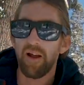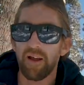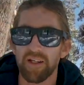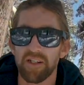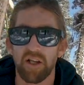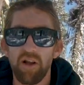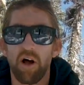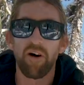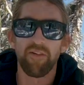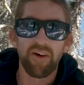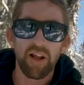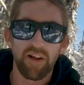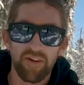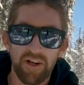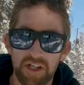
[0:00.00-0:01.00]
There's a lot of
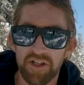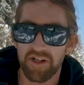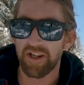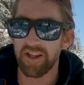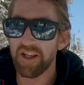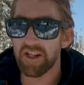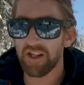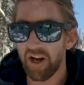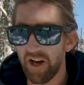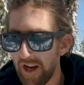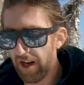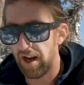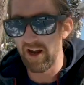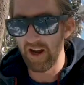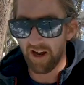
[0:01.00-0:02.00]
elevation in this
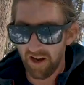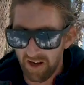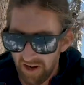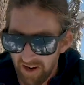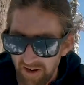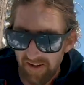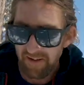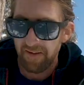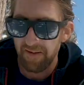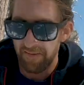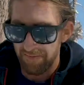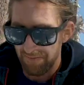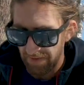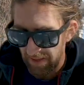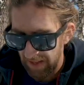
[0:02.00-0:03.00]
hike,
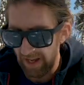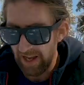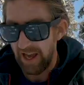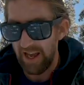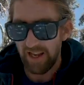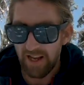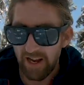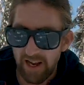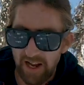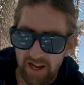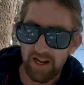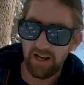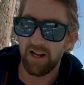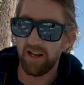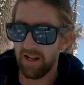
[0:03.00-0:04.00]
and
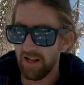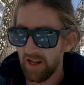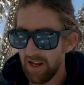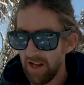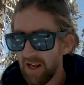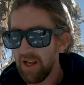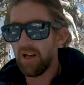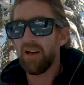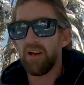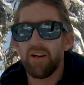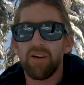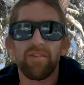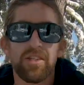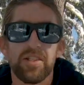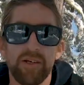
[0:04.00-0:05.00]

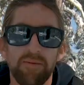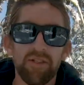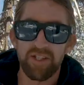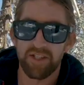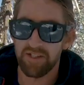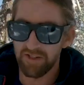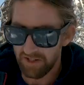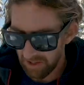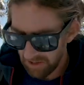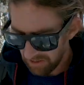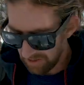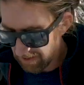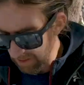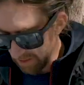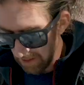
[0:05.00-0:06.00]
for someone that's not used to